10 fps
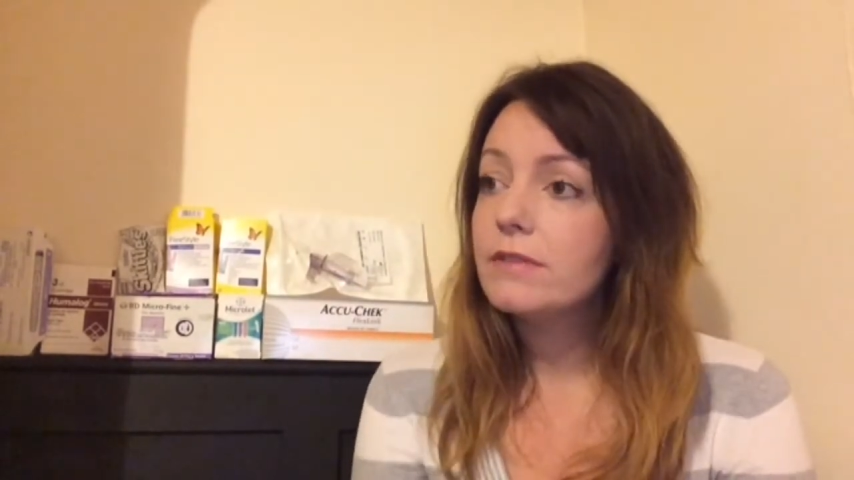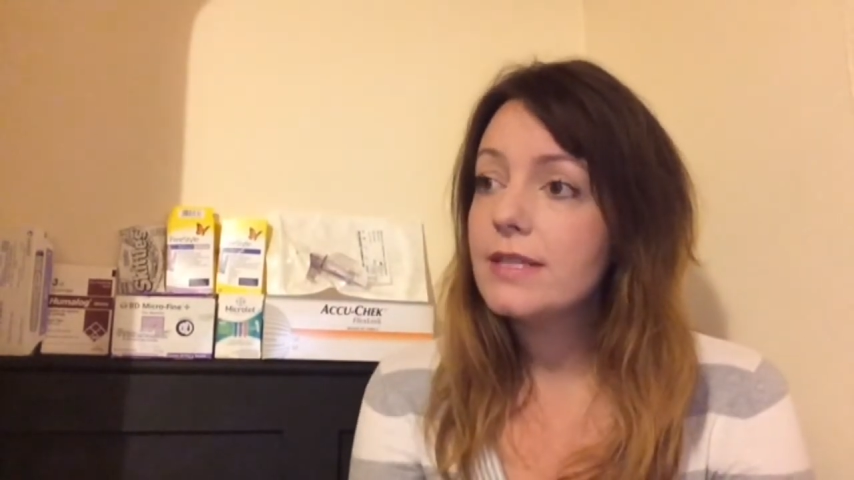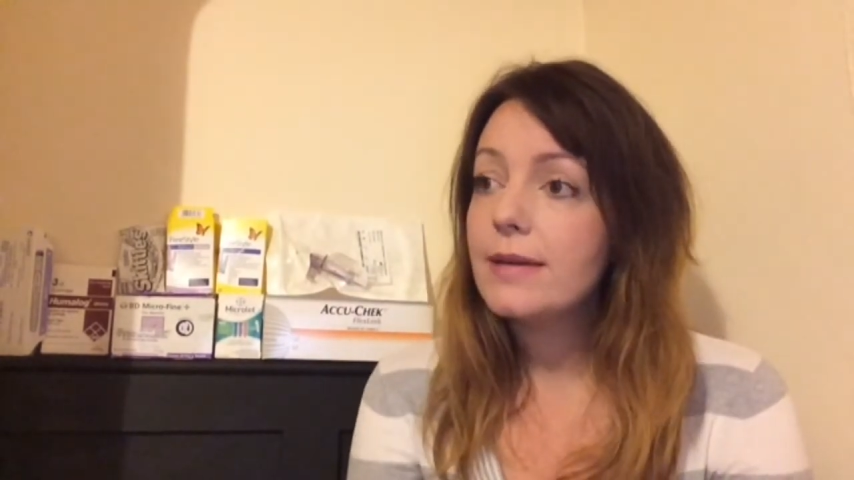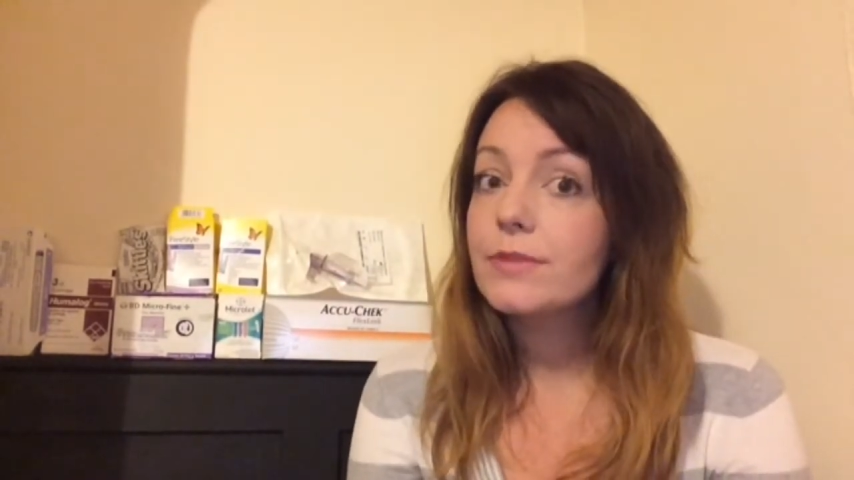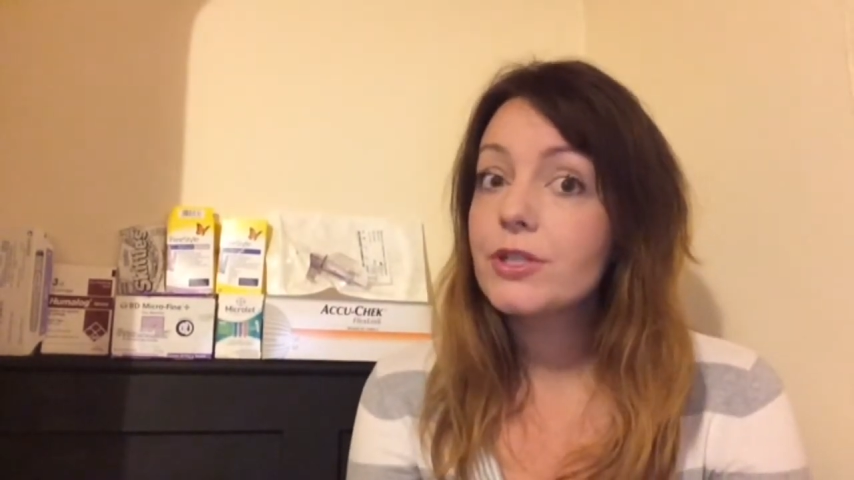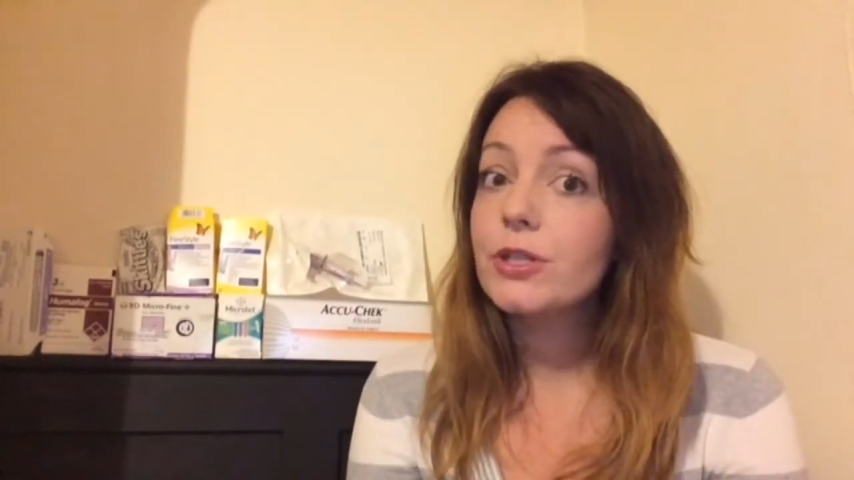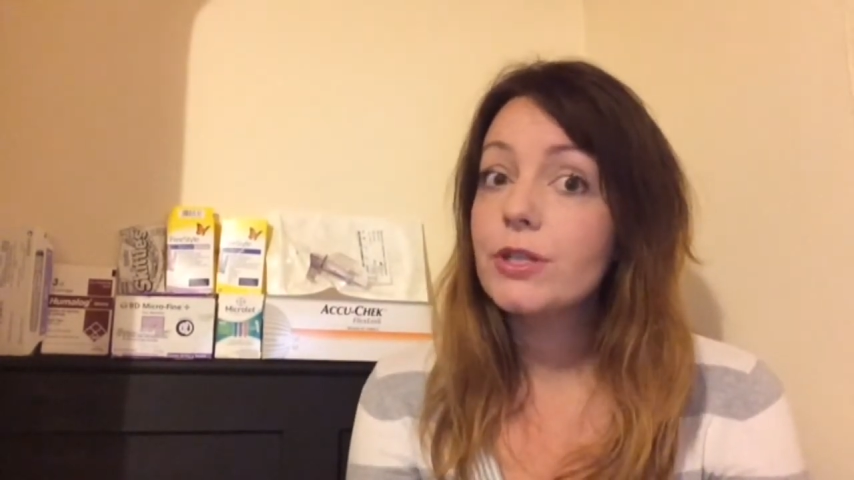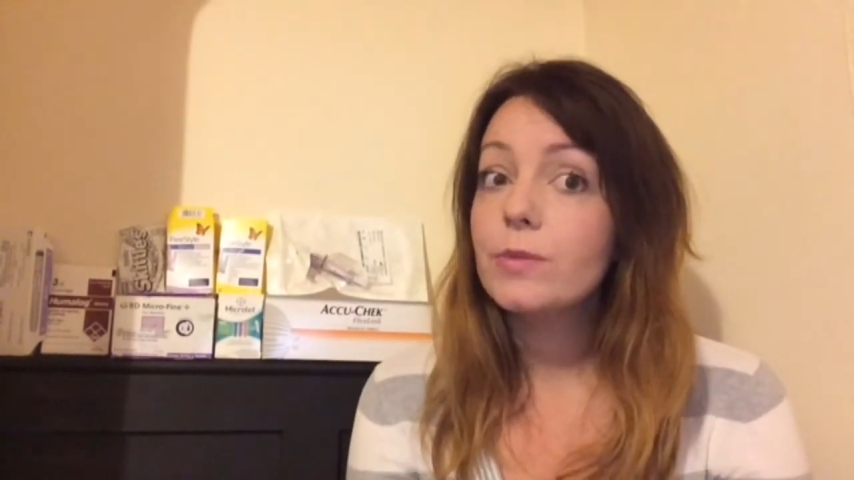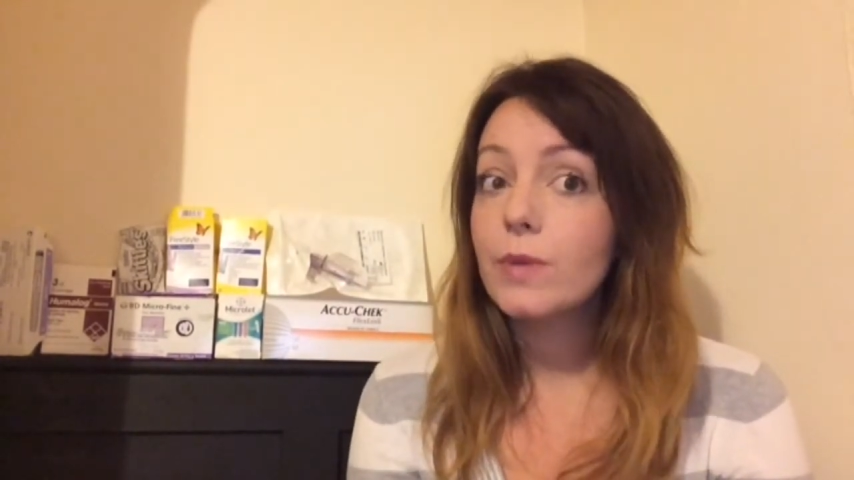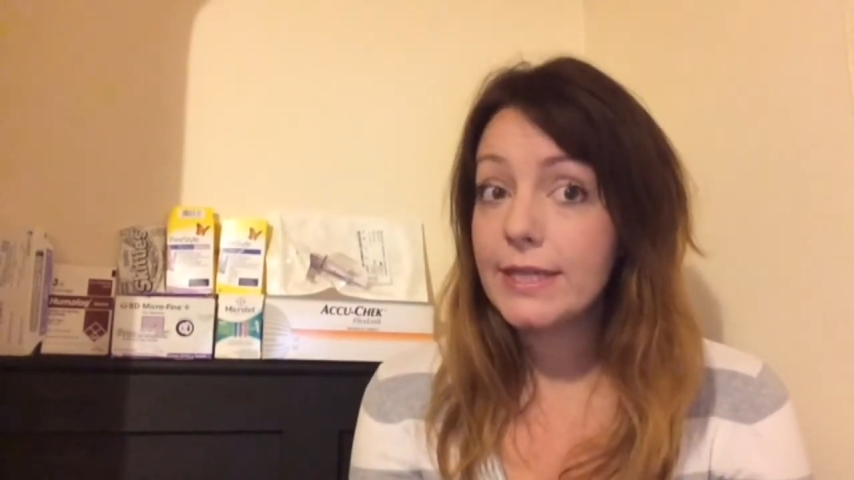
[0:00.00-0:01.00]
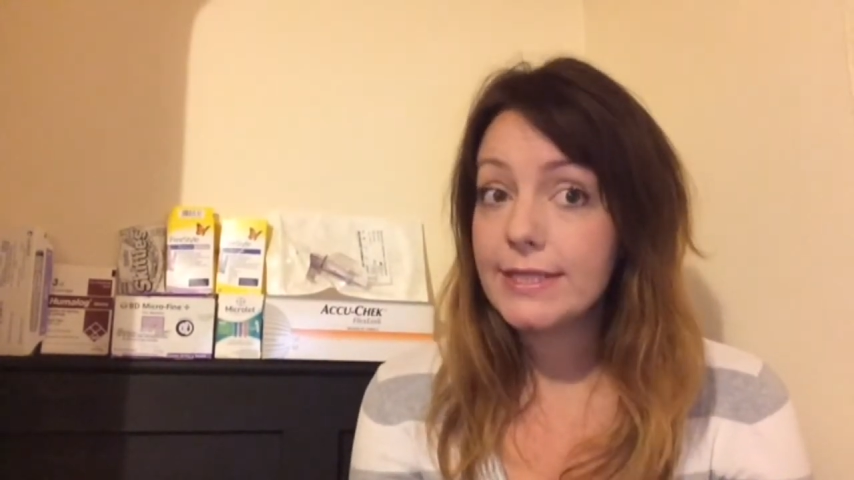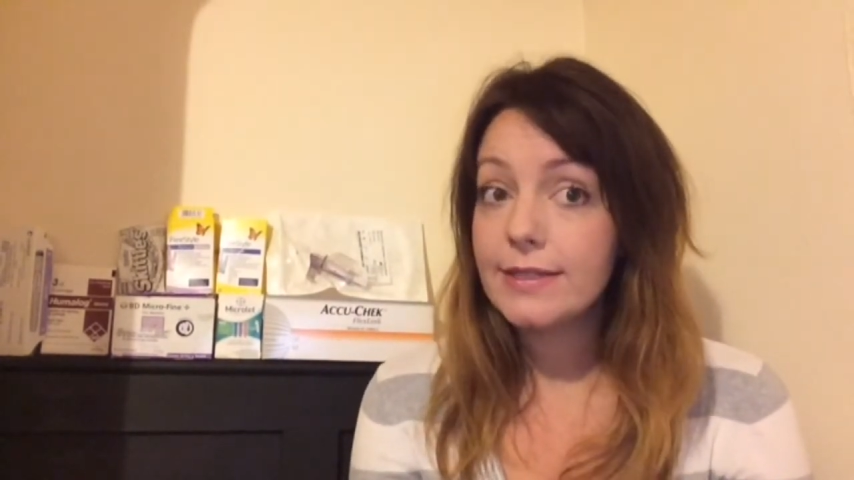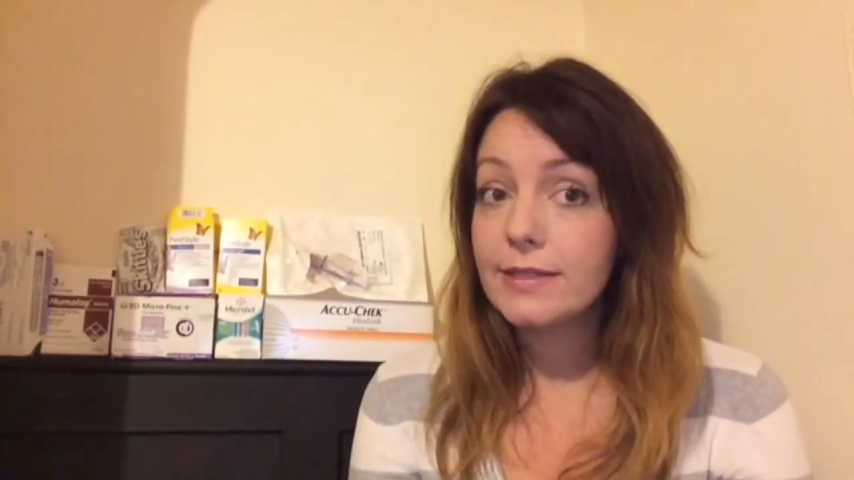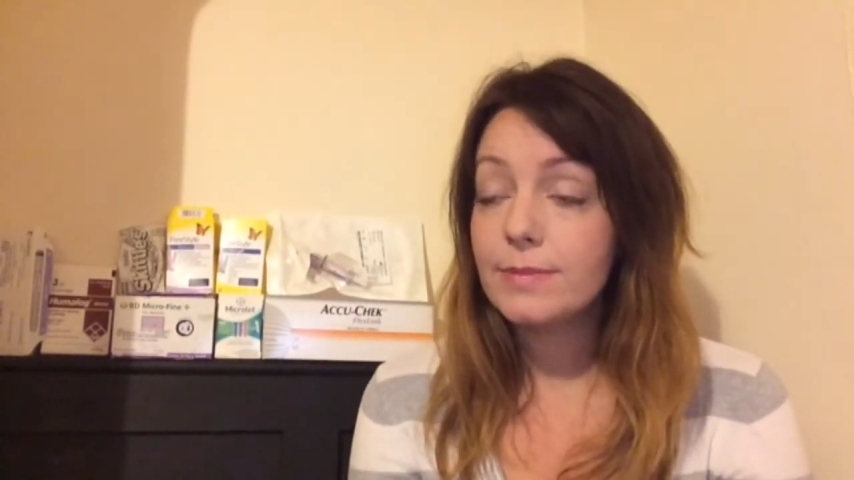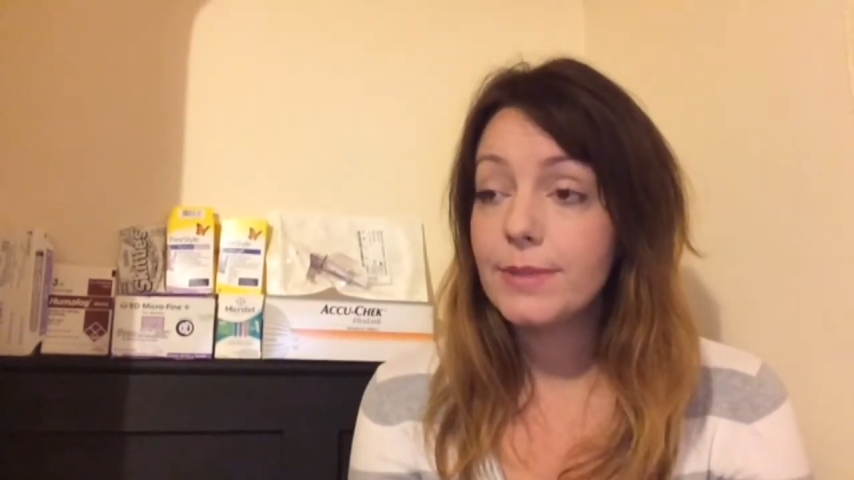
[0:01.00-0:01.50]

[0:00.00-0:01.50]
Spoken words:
reception and waited